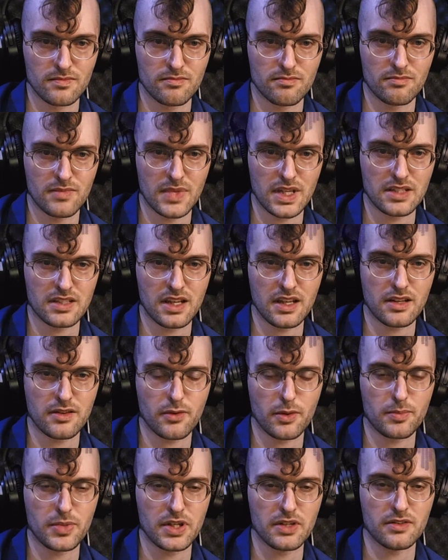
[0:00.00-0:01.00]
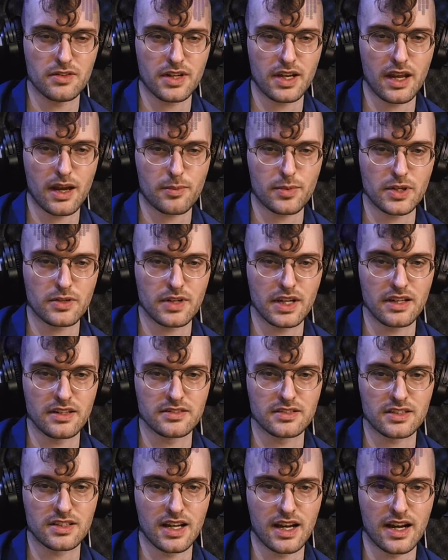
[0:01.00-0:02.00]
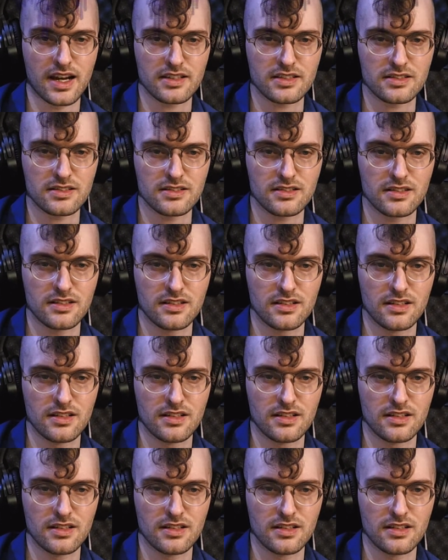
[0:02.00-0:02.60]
Maintain or repeal a capital gains tax.